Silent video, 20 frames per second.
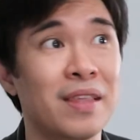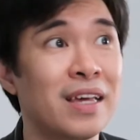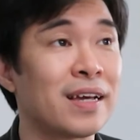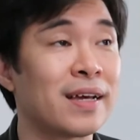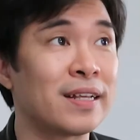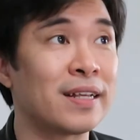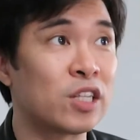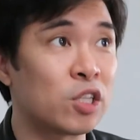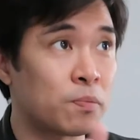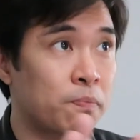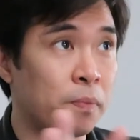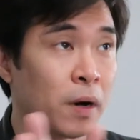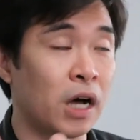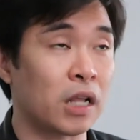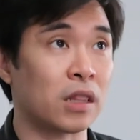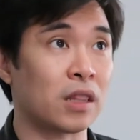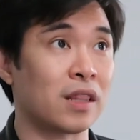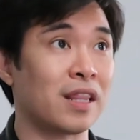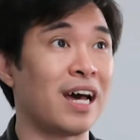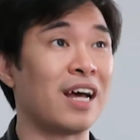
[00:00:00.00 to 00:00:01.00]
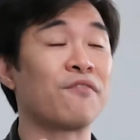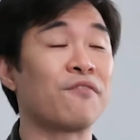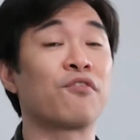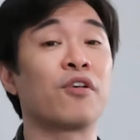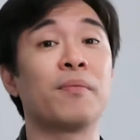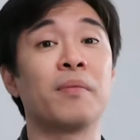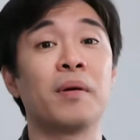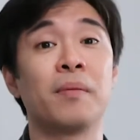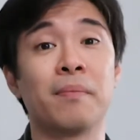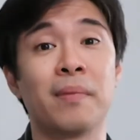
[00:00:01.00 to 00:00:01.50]
They can spot that
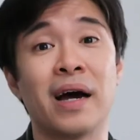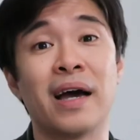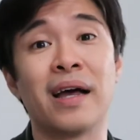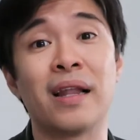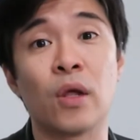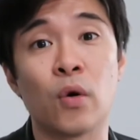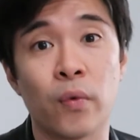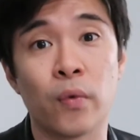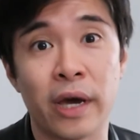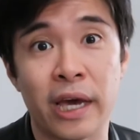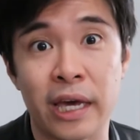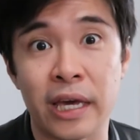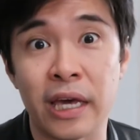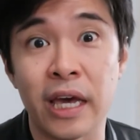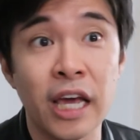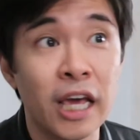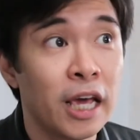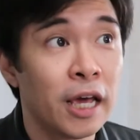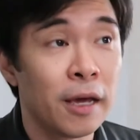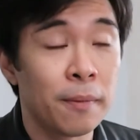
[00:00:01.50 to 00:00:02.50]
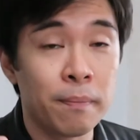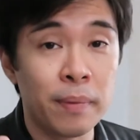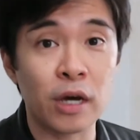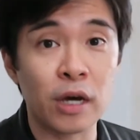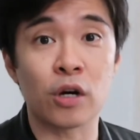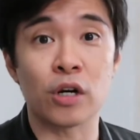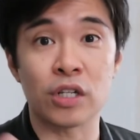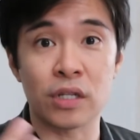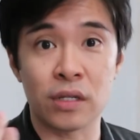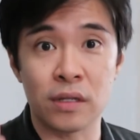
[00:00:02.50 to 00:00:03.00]
from a mile away
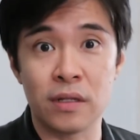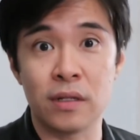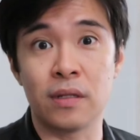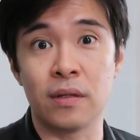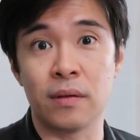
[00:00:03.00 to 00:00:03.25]
because